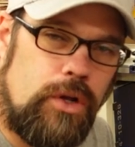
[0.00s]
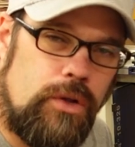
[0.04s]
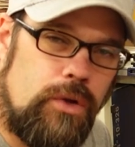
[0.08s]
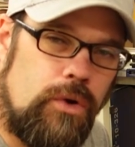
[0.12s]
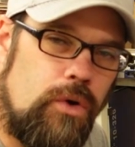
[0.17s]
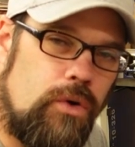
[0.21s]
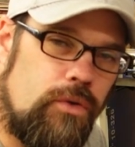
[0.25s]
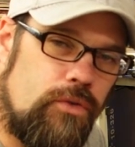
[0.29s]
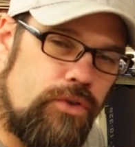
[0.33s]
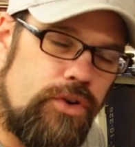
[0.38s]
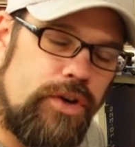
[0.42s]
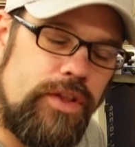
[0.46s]
it all
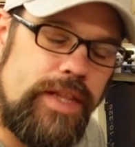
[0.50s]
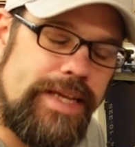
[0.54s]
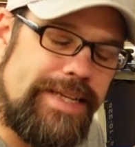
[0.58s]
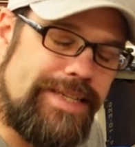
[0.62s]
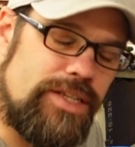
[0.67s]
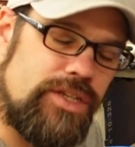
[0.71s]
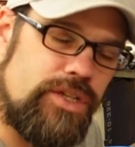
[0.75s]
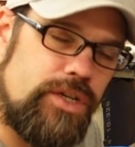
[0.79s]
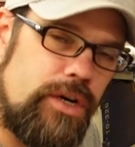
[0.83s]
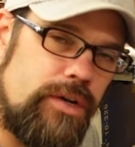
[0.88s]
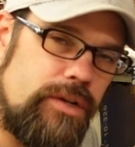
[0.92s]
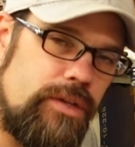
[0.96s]
over and then
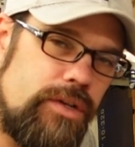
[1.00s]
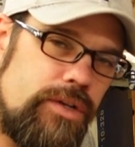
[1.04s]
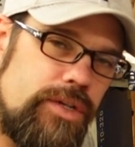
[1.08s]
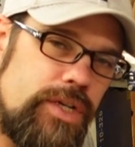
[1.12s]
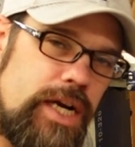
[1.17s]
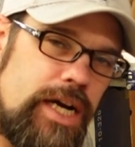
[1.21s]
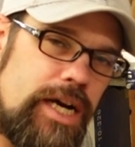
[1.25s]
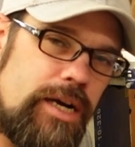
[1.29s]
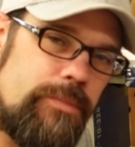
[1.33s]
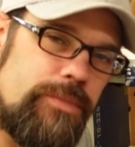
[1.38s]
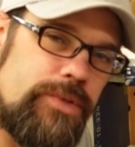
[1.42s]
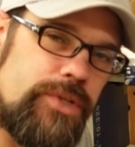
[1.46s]
start the
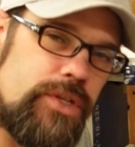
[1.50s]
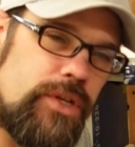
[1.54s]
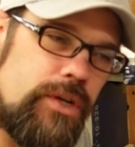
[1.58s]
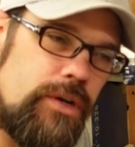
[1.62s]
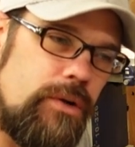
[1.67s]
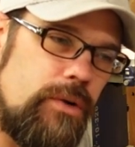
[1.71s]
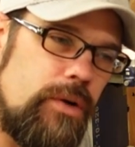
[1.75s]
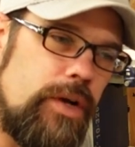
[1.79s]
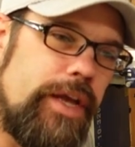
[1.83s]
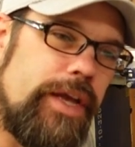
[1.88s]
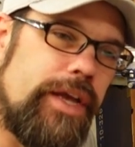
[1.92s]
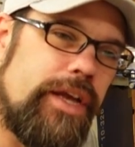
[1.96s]
job.
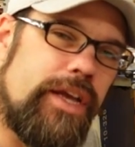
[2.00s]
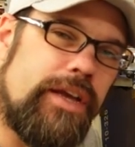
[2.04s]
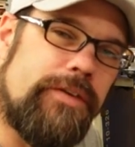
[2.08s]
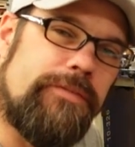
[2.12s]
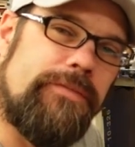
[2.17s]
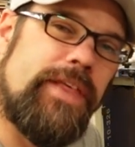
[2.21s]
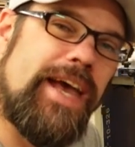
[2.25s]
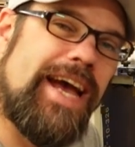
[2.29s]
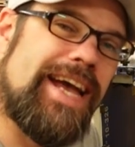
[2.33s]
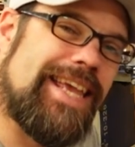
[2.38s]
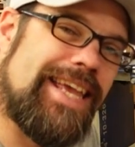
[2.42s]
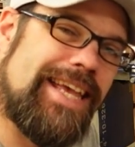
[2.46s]
So
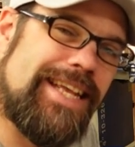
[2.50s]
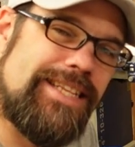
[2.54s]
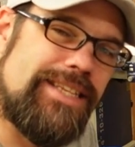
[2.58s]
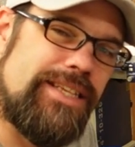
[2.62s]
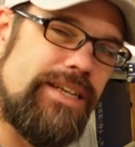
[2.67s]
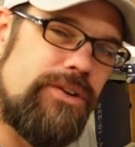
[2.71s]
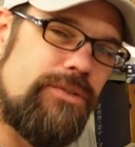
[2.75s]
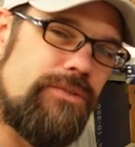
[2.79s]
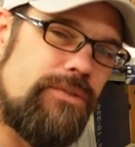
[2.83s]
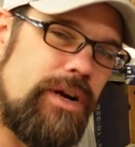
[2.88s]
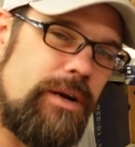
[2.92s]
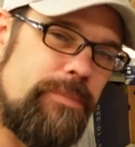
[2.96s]
if that gets
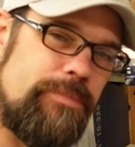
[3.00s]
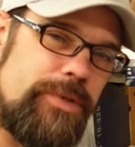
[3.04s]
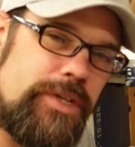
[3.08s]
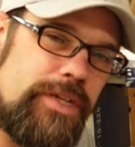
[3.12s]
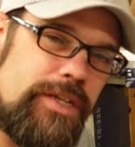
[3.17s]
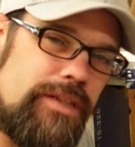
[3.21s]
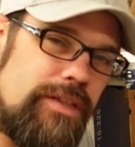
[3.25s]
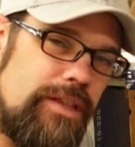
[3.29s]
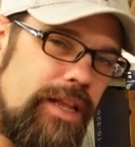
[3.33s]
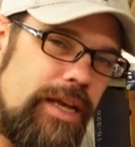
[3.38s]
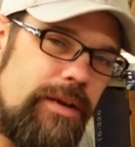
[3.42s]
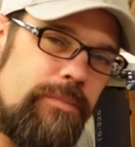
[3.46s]

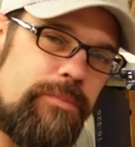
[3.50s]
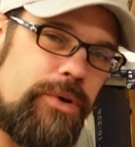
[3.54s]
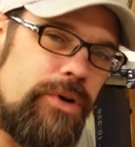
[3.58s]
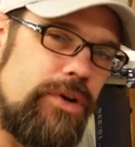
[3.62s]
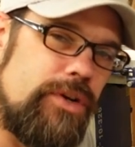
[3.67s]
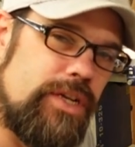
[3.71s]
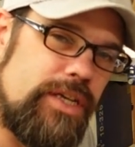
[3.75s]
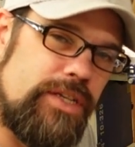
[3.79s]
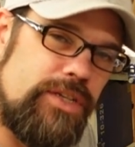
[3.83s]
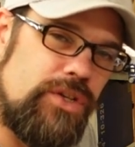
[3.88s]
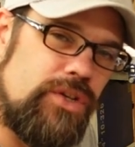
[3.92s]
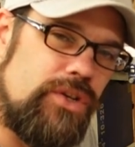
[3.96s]
interrupted,
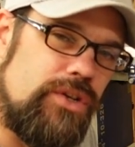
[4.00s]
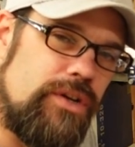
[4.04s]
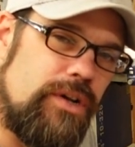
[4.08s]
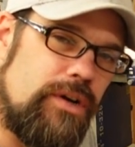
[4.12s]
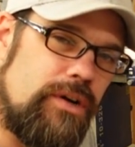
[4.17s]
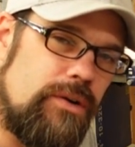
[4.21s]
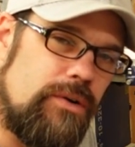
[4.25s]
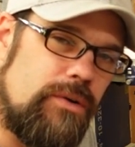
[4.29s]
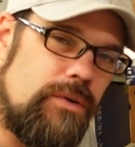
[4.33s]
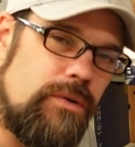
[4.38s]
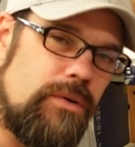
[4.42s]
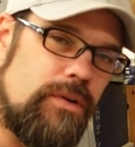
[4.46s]
Lightburn doesn't
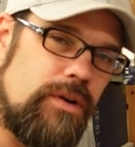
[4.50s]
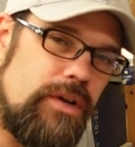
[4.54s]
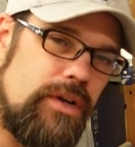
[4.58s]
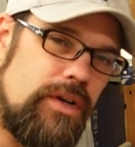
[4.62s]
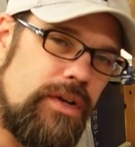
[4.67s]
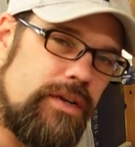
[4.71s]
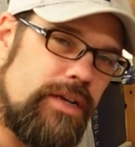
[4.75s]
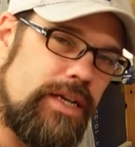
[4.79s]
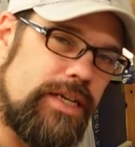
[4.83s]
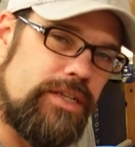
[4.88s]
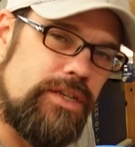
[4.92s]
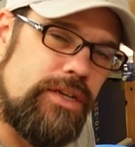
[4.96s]
know
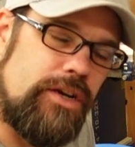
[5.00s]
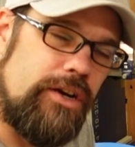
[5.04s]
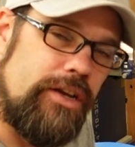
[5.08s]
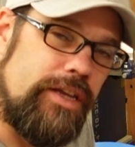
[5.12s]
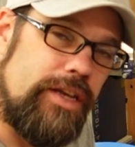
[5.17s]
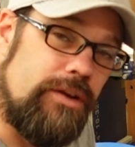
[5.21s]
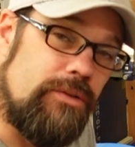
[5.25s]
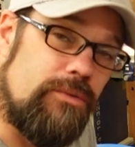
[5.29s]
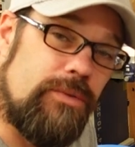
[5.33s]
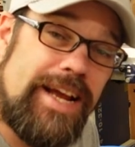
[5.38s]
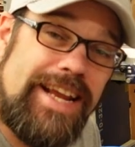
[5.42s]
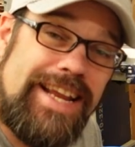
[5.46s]

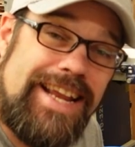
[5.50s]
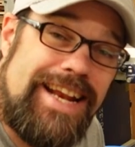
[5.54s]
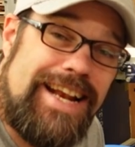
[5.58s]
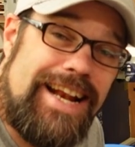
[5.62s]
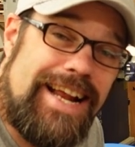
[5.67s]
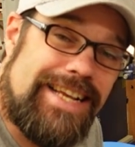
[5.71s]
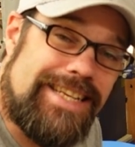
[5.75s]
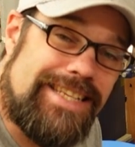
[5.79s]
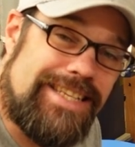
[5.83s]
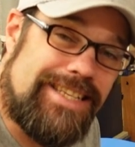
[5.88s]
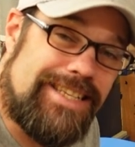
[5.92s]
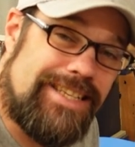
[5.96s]
necessarily. It
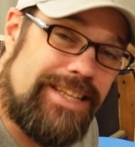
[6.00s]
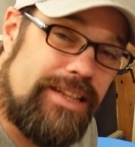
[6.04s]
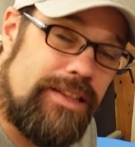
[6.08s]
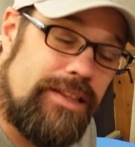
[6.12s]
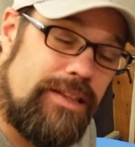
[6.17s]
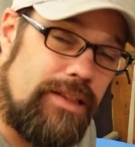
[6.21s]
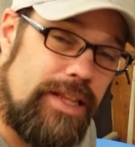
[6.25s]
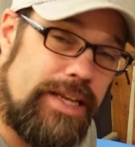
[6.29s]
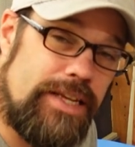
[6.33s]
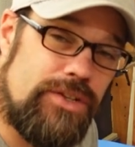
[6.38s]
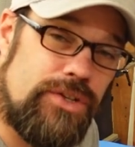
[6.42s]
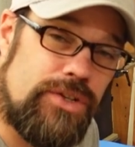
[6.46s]
recognizes that
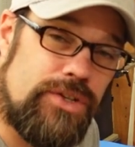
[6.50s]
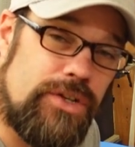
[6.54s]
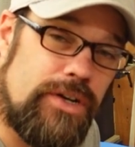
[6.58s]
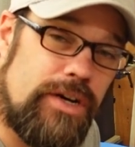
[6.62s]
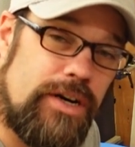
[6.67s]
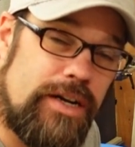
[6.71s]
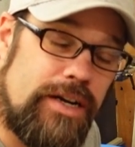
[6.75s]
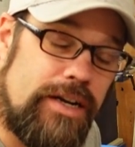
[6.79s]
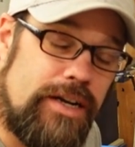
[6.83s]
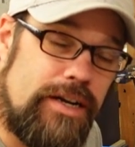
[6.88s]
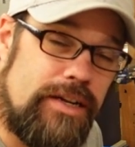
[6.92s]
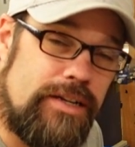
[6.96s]
the laser's
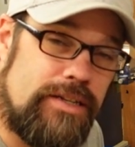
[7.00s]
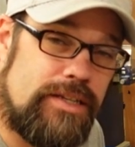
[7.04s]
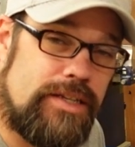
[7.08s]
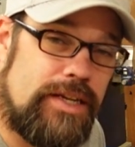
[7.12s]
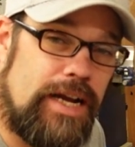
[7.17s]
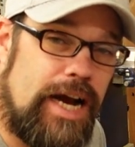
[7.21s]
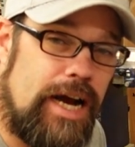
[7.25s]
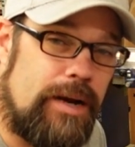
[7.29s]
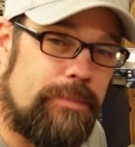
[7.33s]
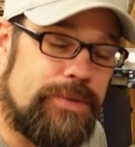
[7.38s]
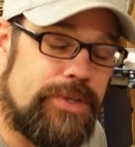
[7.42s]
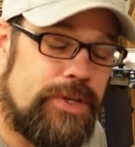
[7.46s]
gone and it
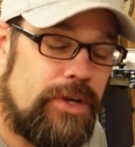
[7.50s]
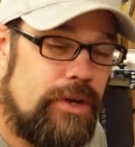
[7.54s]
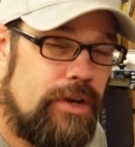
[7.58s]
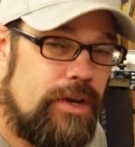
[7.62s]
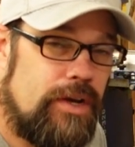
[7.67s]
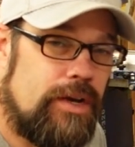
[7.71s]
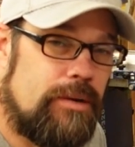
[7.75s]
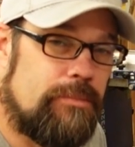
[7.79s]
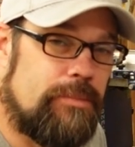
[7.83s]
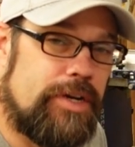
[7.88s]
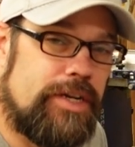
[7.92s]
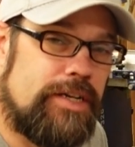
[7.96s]
stops,
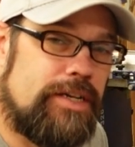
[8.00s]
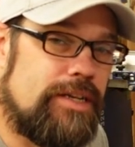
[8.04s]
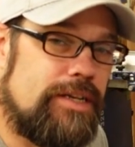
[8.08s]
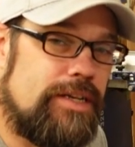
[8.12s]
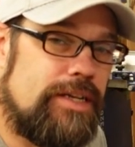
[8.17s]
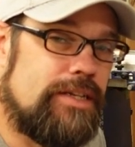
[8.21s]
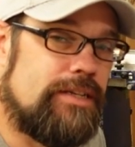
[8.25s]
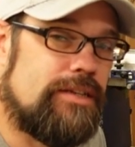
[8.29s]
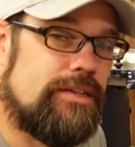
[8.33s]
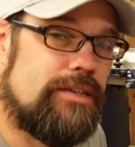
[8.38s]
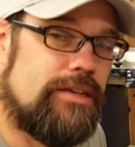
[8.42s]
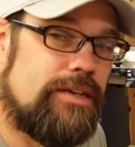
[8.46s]
but it,
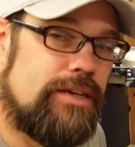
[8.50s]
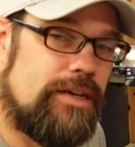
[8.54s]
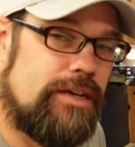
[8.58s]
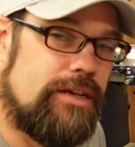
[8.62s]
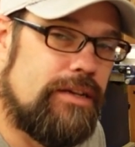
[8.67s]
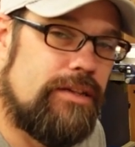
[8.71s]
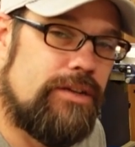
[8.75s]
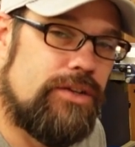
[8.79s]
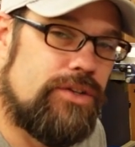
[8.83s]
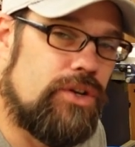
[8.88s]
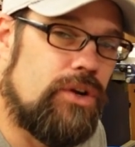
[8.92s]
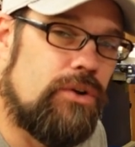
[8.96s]
it's
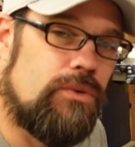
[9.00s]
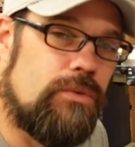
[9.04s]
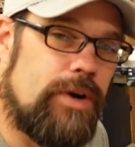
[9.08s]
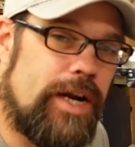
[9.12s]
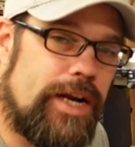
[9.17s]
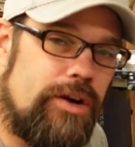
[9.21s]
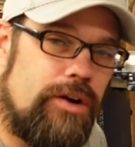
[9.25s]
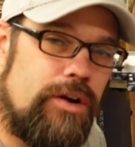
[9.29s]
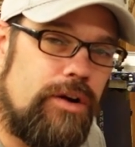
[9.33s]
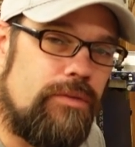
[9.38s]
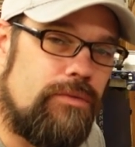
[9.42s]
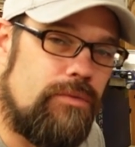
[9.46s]
uh, there's no
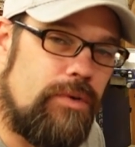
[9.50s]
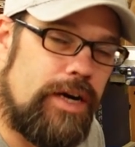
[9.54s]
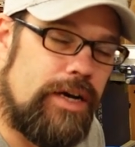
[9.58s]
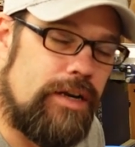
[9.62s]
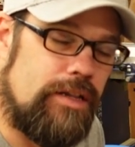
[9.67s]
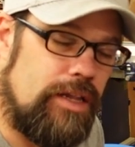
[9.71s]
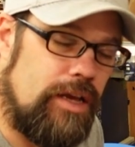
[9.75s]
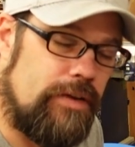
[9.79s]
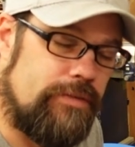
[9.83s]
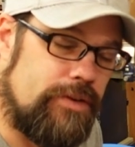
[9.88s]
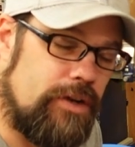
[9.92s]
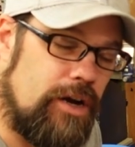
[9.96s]
record of where
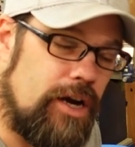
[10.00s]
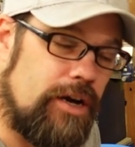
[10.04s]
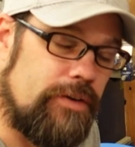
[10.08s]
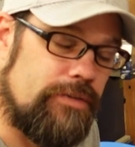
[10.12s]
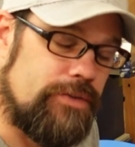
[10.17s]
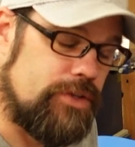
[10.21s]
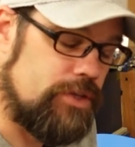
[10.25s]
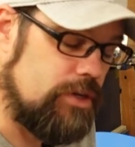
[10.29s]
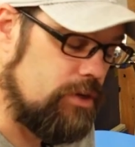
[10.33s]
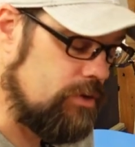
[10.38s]
it left off.